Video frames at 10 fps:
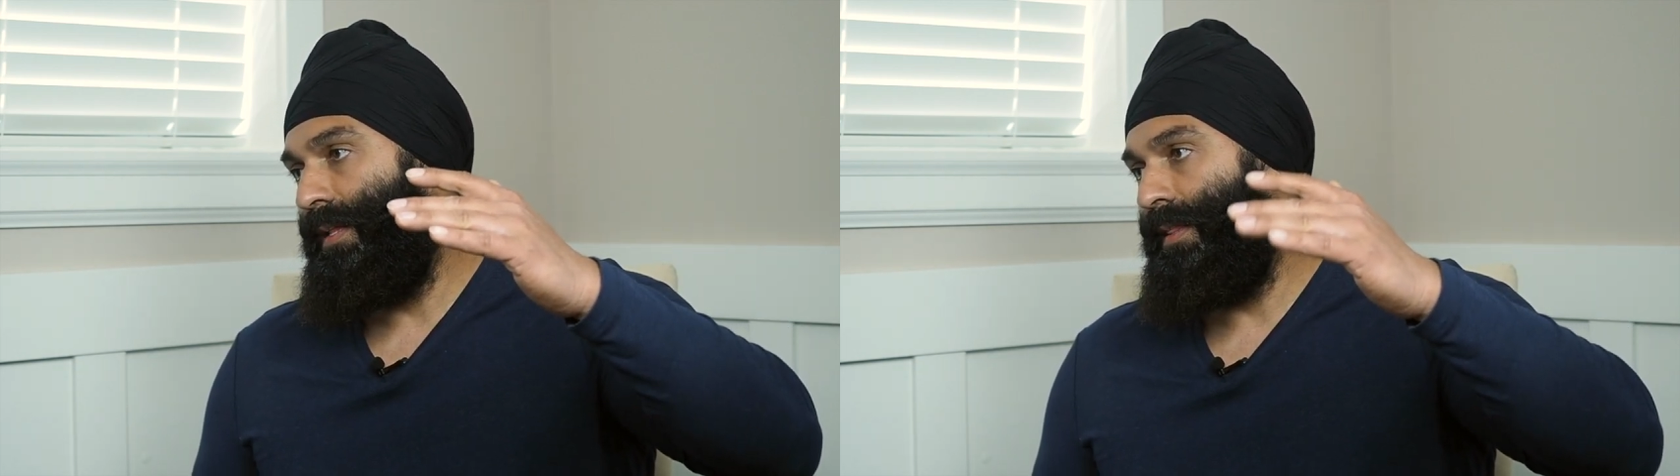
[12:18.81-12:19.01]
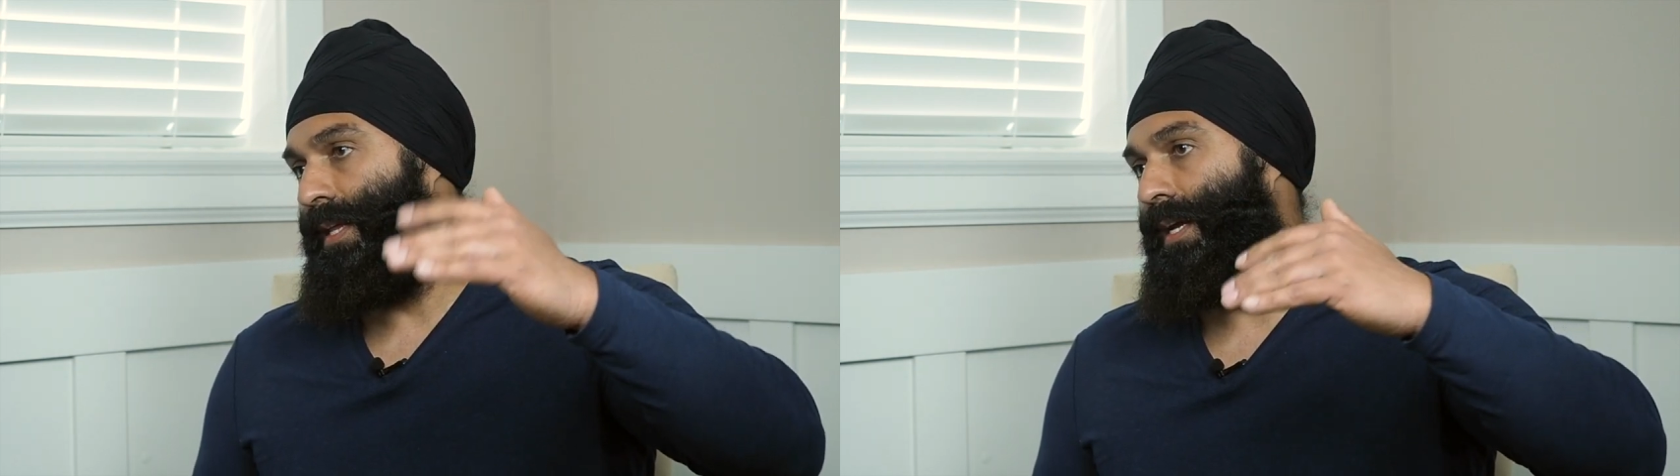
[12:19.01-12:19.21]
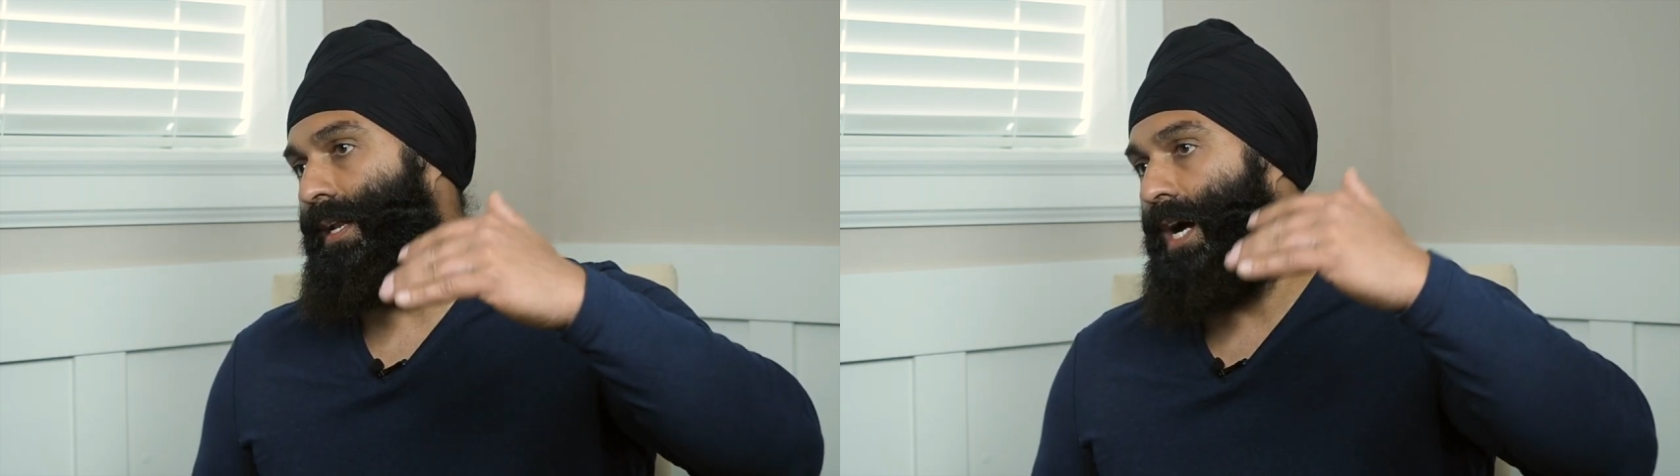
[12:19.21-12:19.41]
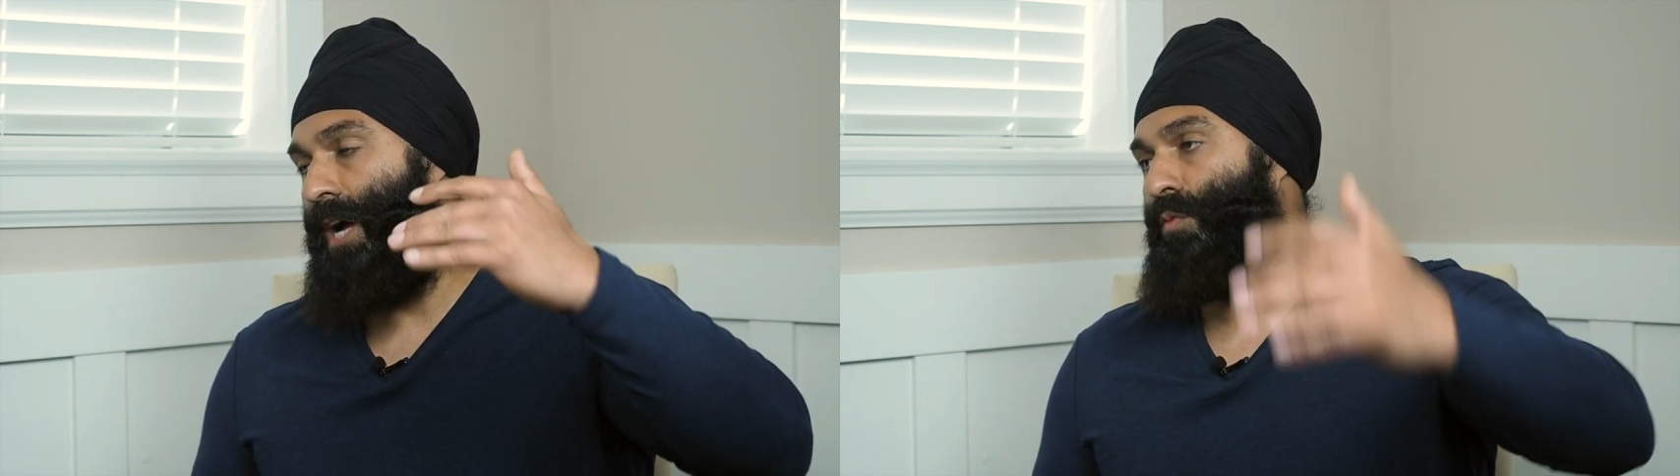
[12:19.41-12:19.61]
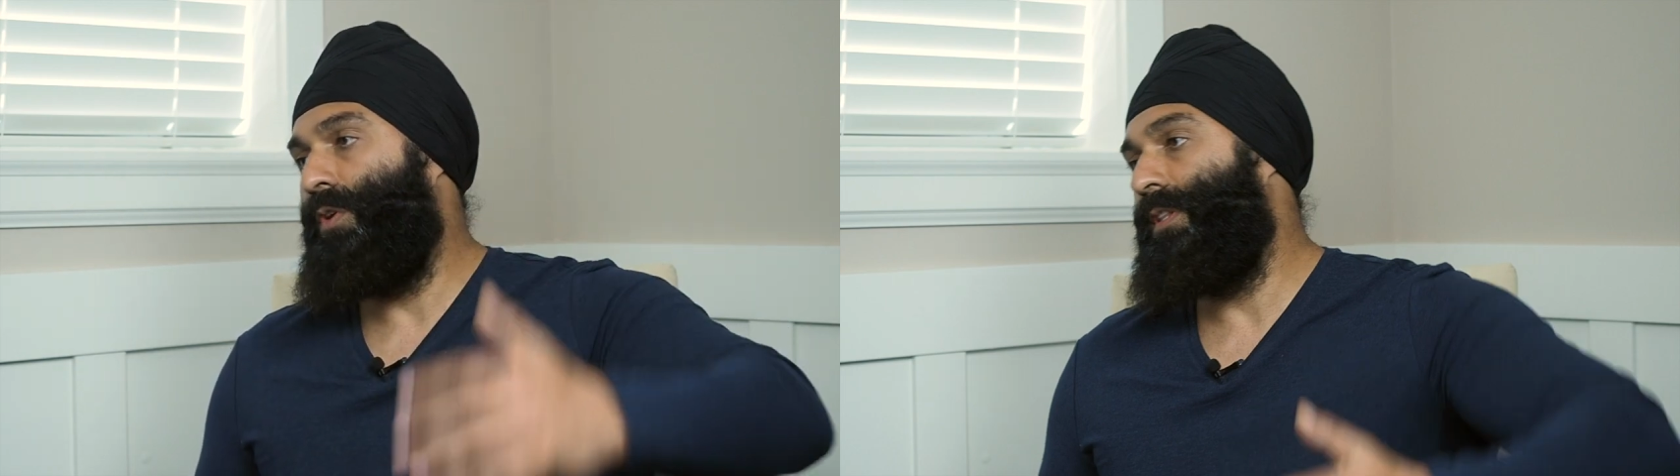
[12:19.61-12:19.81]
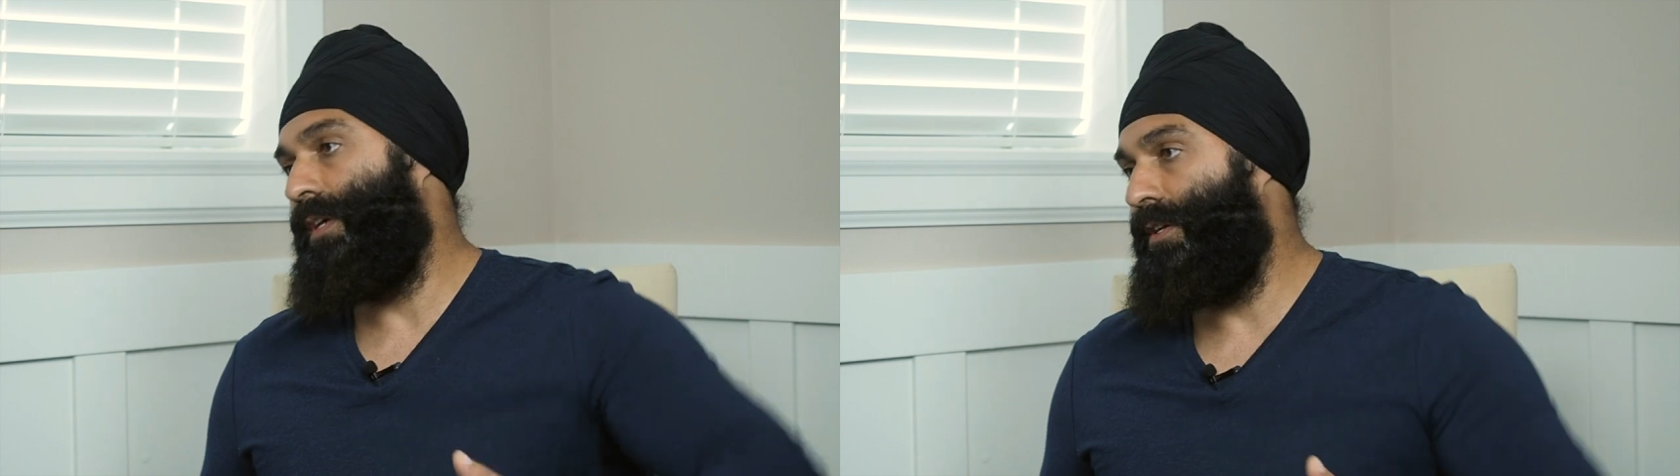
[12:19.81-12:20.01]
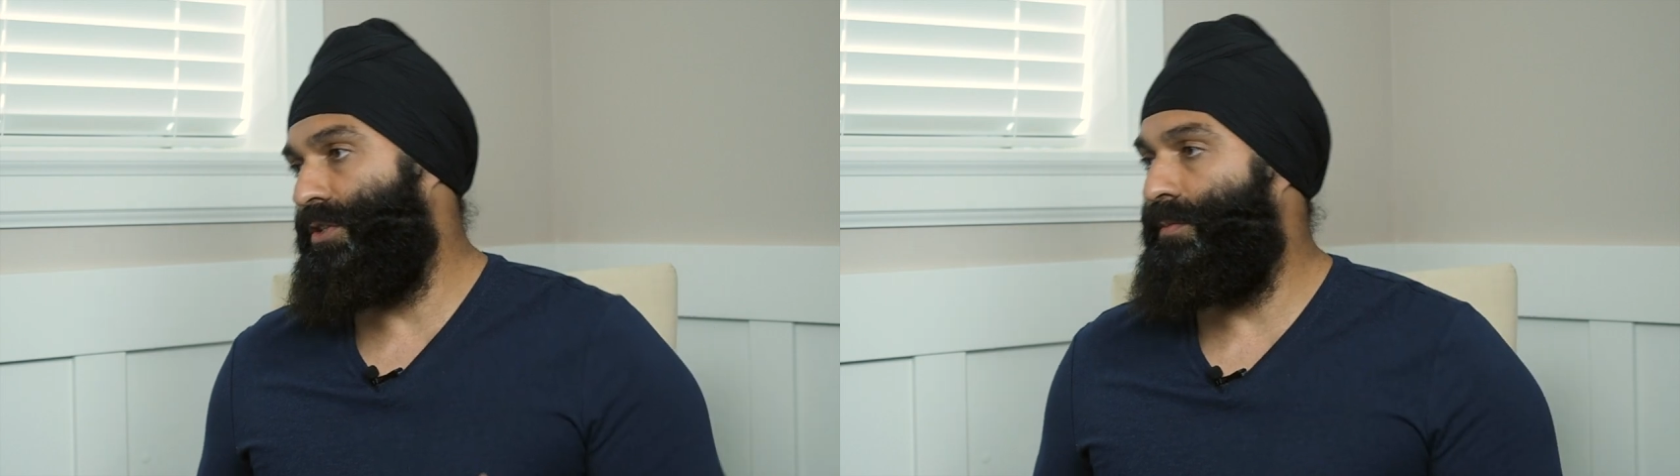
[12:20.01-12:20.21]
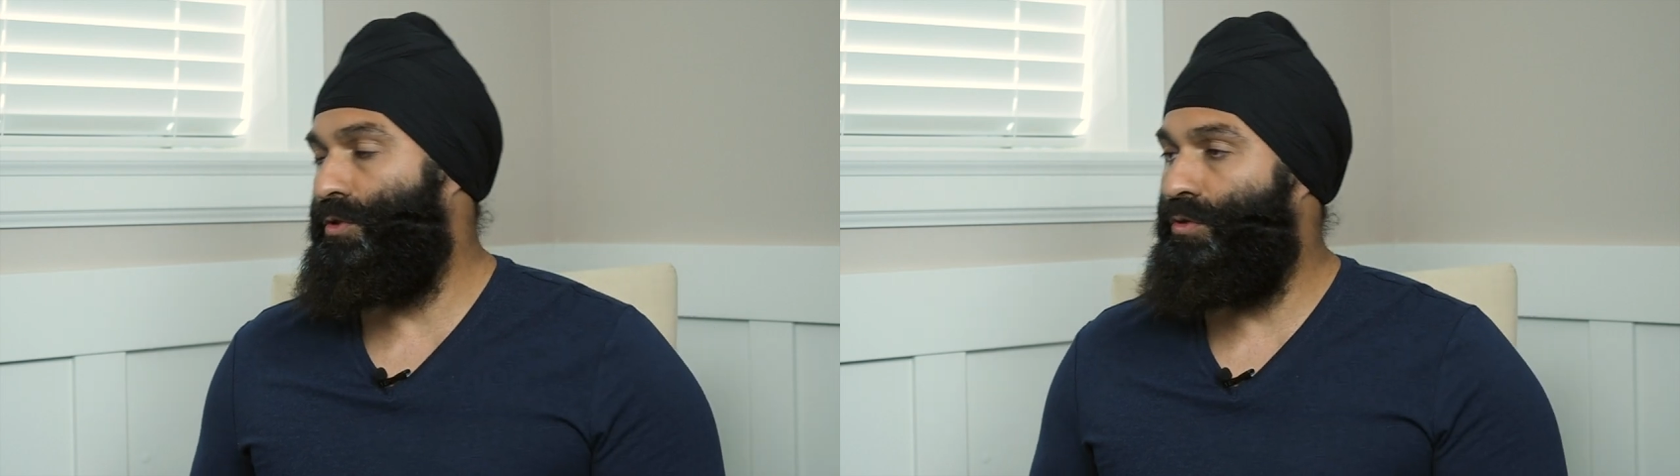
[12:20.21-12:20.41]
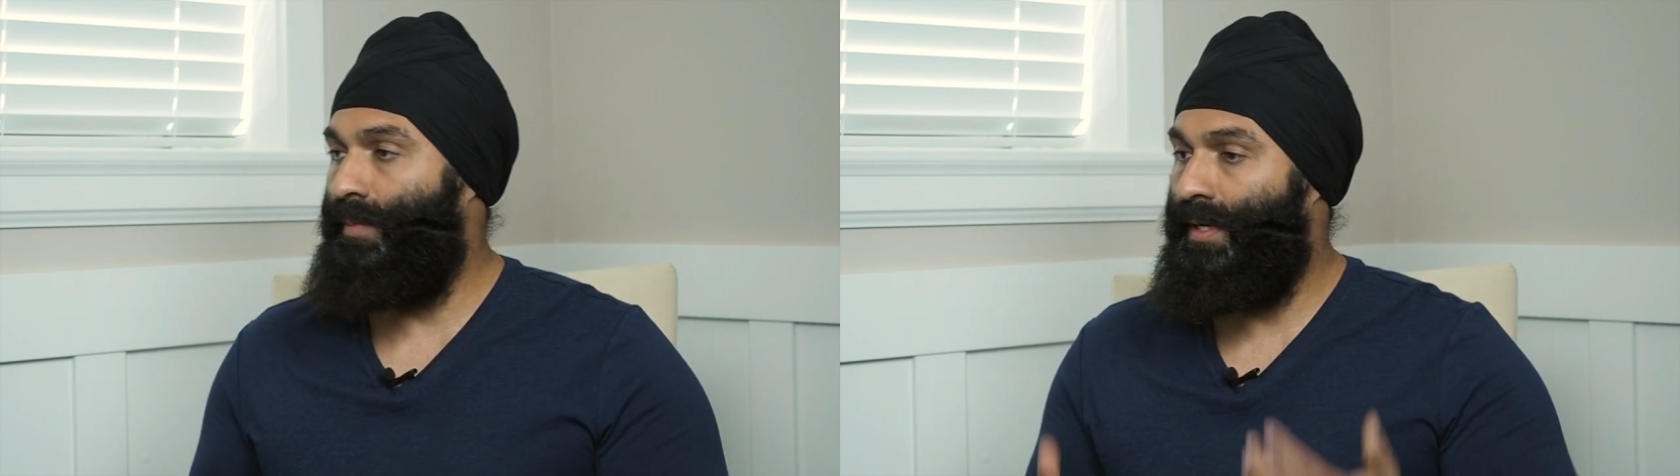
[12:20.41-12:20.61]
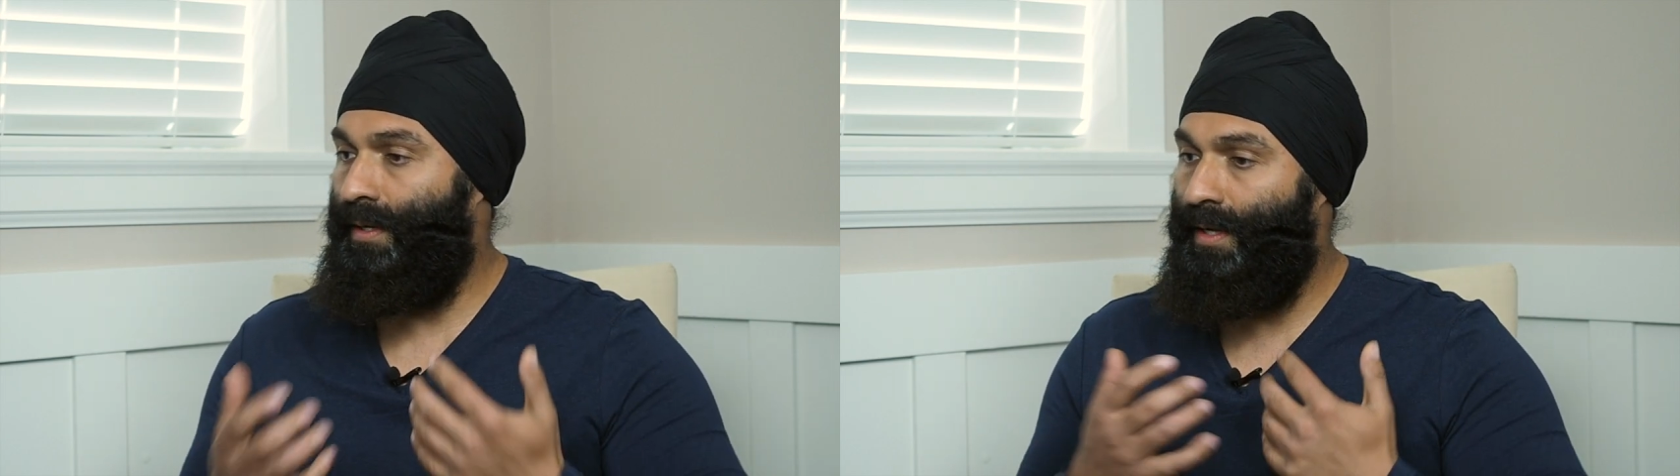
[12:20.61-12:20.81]
that I want the customers to
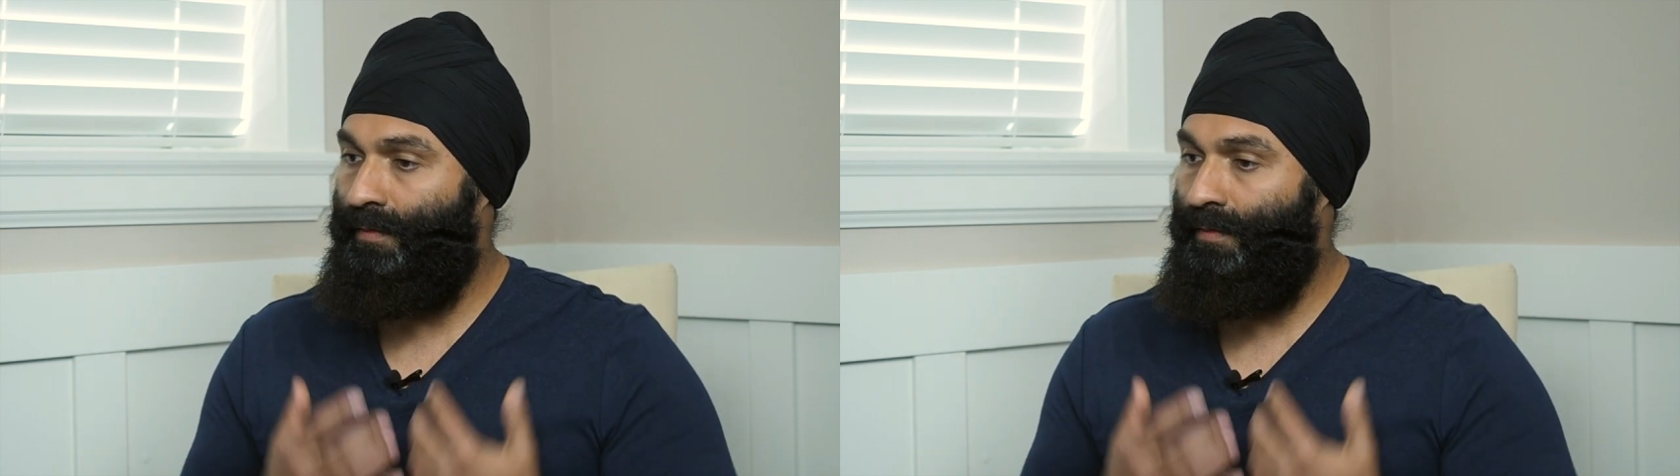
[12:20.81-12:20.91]
be